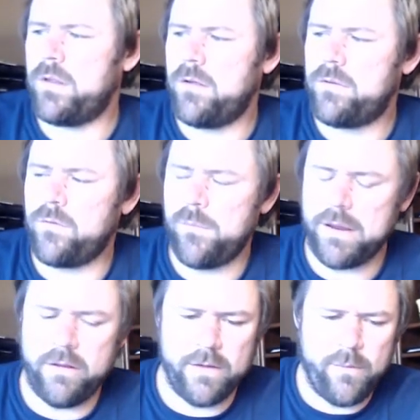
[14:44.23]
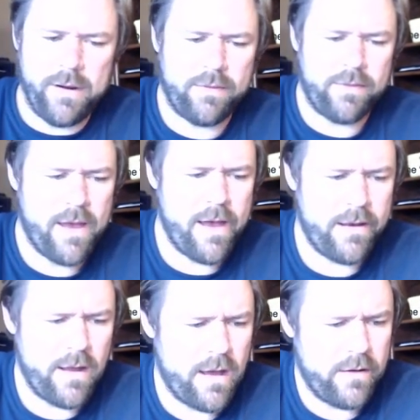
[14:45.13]
the, the vermiculite we get
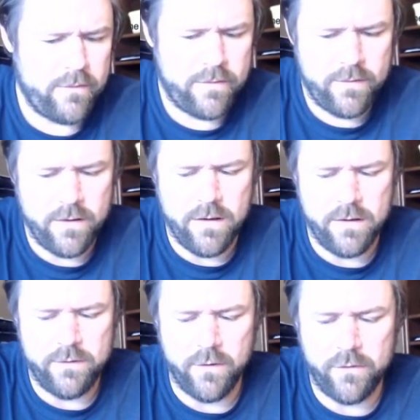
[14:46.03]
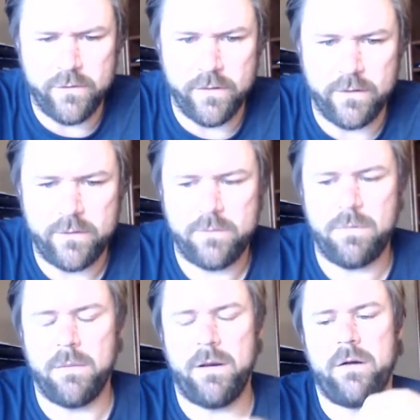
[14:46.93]
that at uh, nurseries
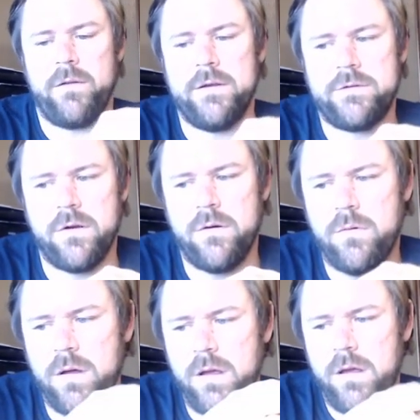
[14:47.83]
primarily so